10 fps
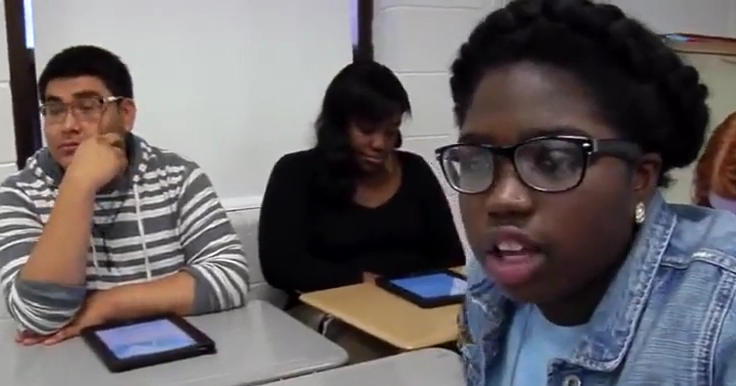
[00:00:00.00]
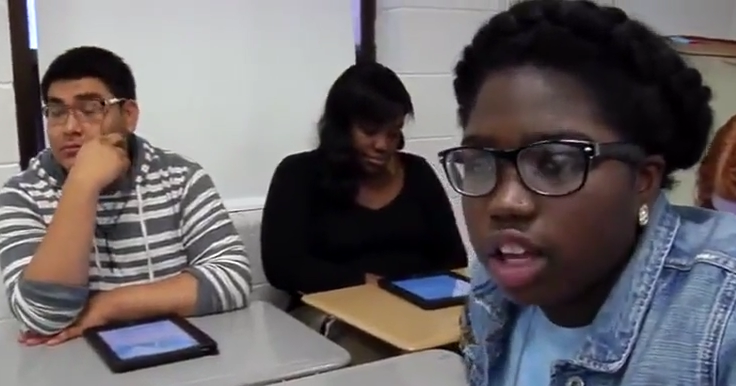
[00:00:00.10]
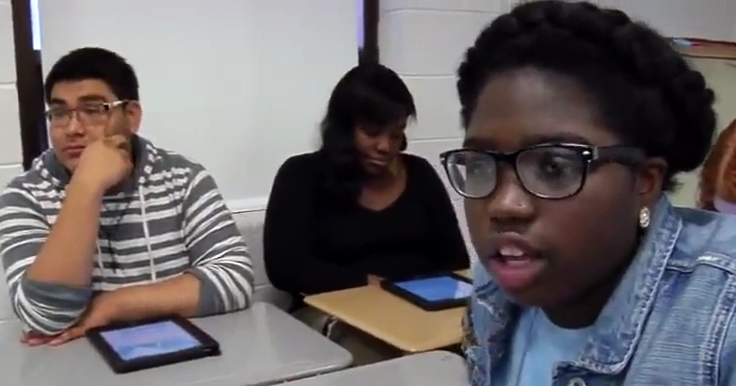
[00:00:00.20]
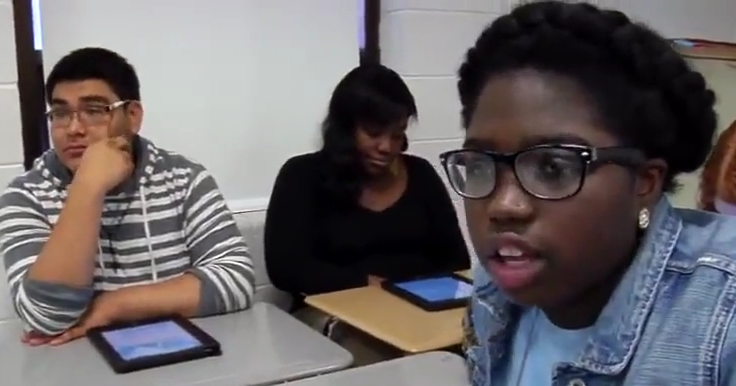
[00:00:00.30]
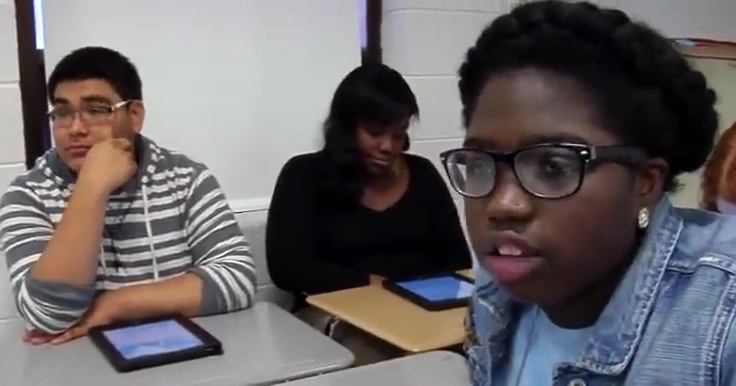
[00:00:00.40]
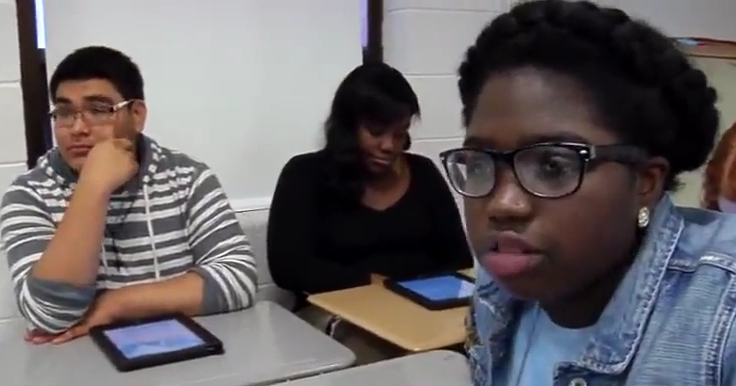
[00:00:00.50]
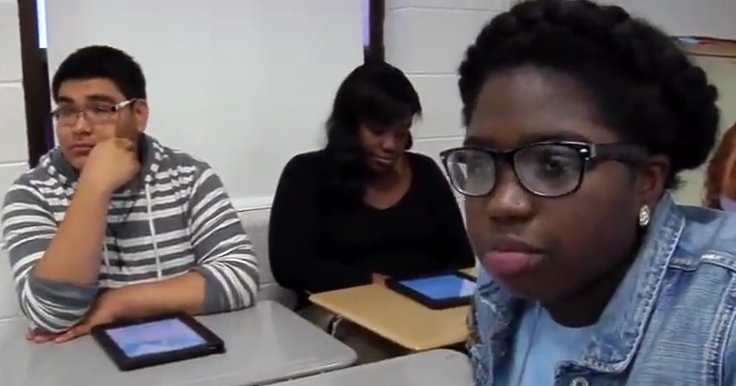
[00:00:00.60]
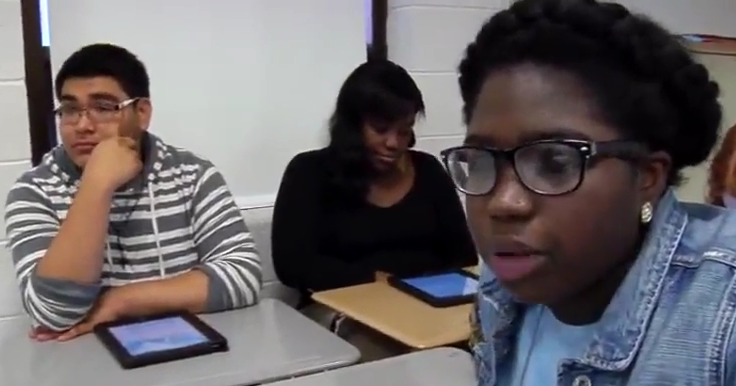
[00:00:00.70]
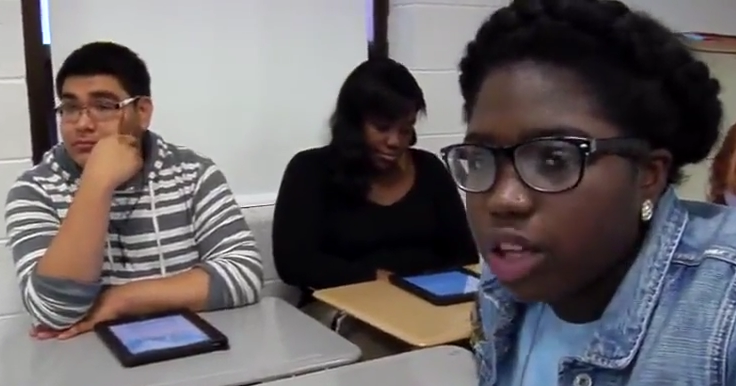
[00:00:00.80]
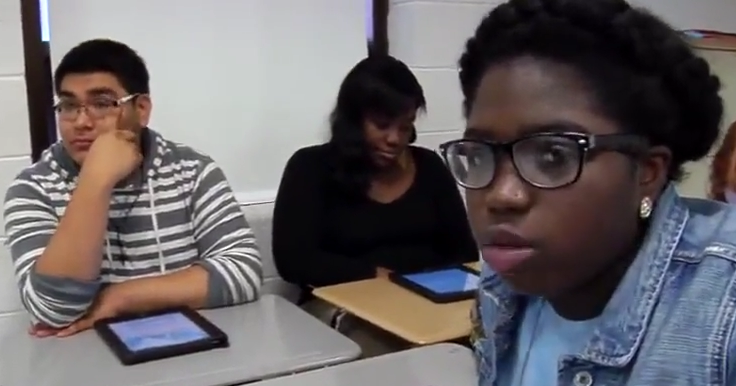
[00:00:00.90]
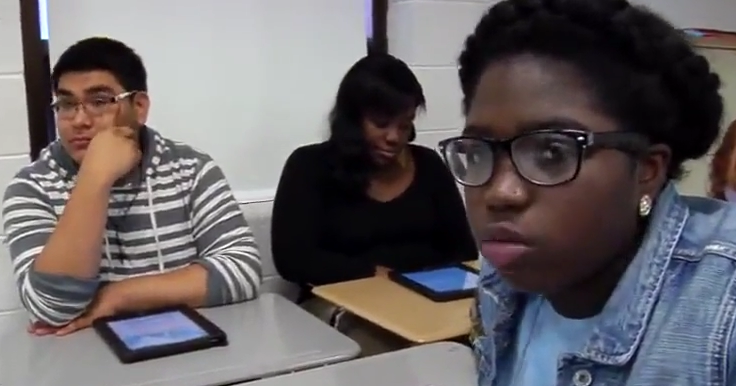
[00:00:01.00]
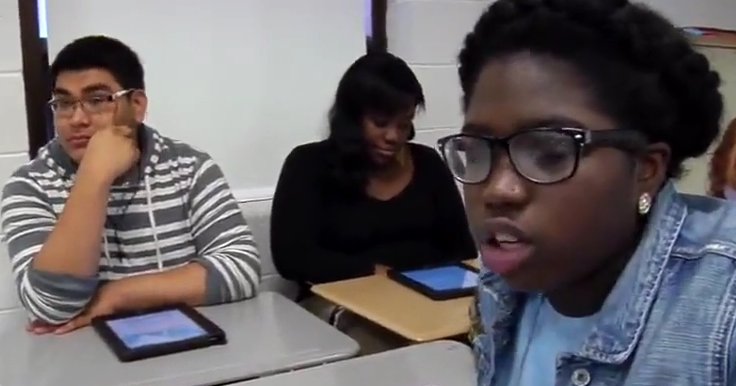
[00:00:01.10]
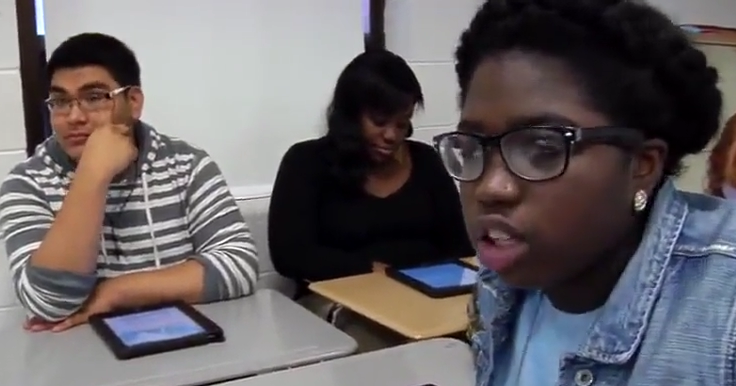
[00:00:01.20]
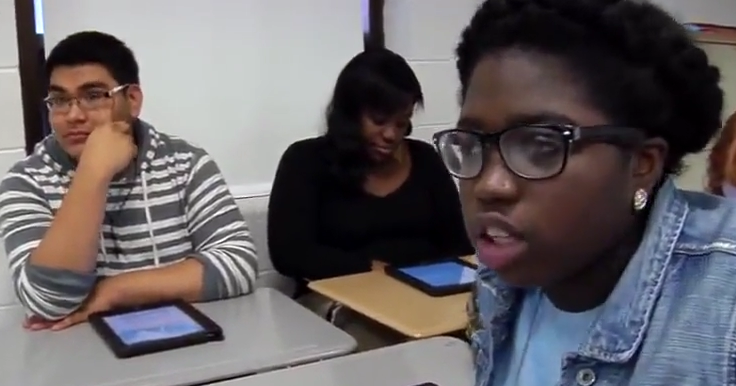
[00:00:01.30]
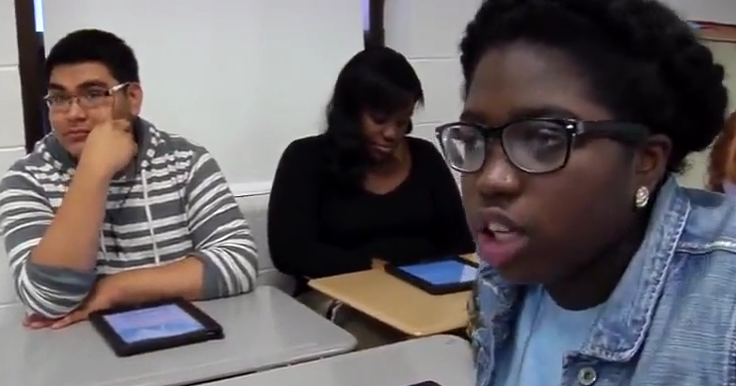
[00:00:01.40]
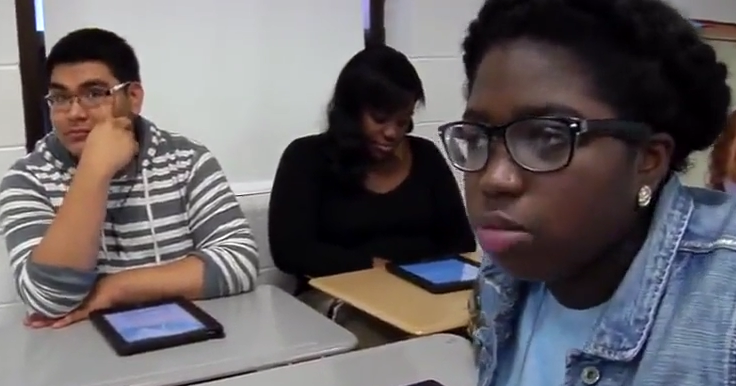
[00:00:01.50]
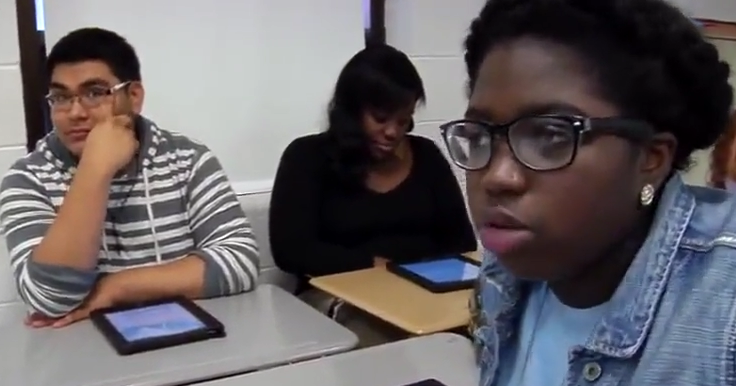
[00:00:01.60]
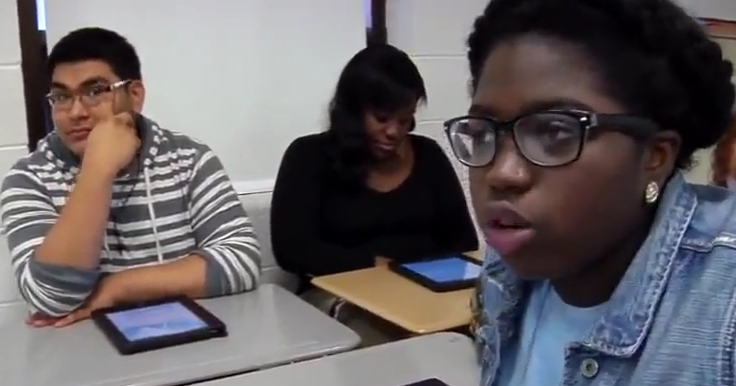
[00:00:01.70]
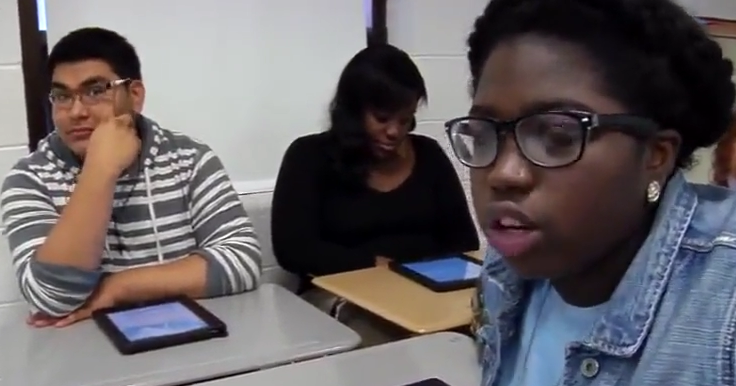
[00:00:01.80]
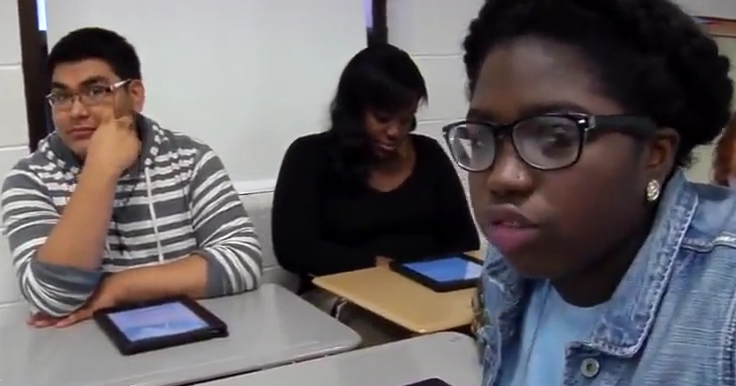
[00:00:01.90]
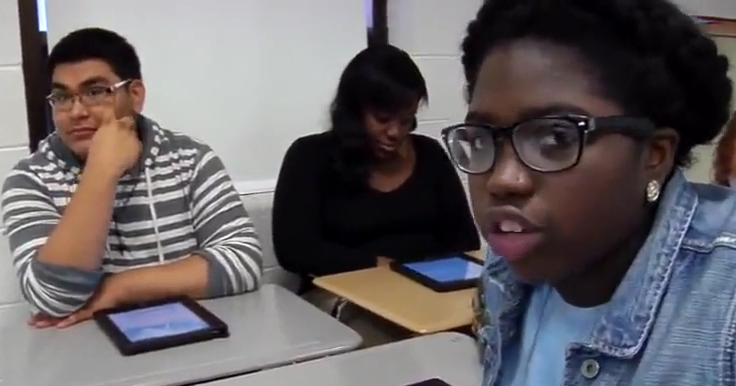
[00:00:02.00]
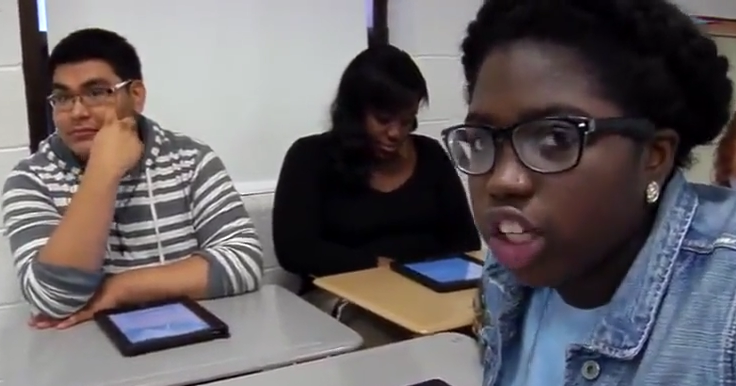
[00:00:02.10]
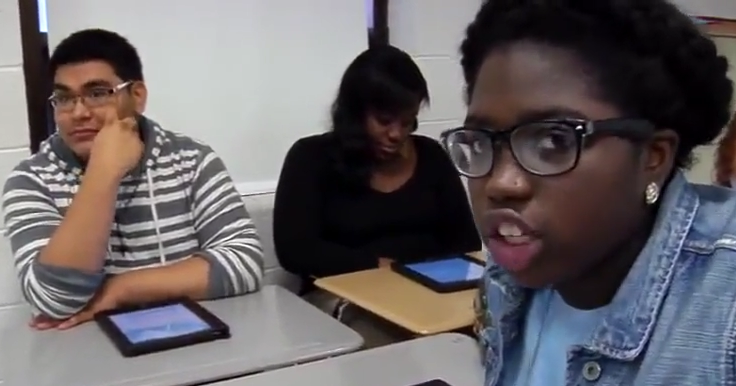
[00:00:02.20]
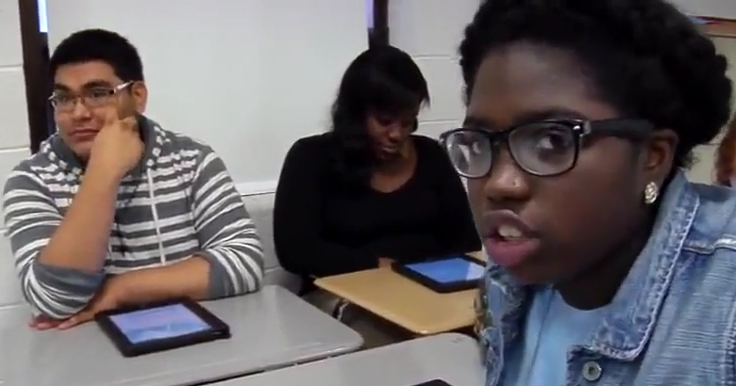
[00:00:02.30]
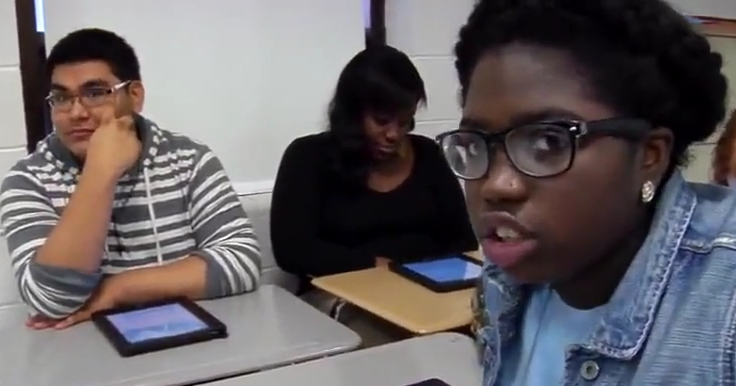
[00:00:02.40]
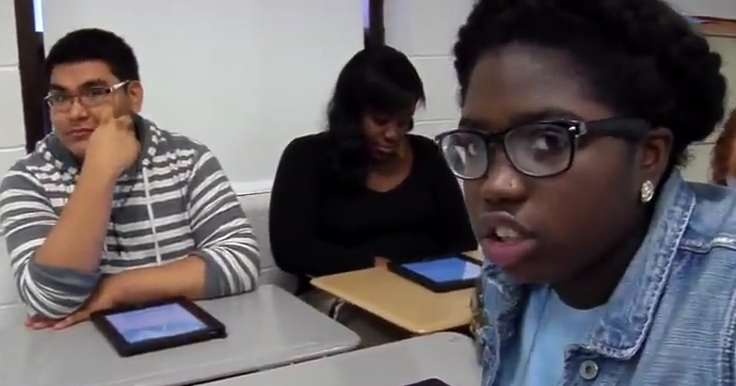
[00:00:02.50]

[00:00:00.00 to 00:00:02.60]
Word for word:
Speaker 1: and make you want to keep going and reading.